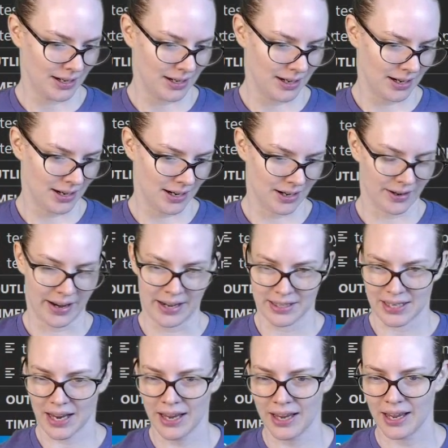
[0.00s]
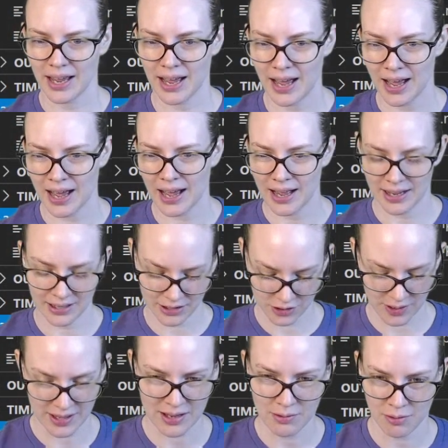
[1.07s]
All right, so
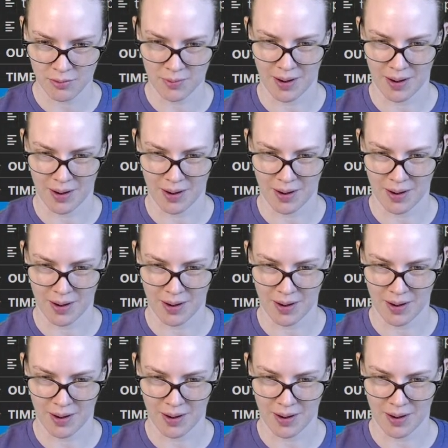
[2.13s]
I think what we're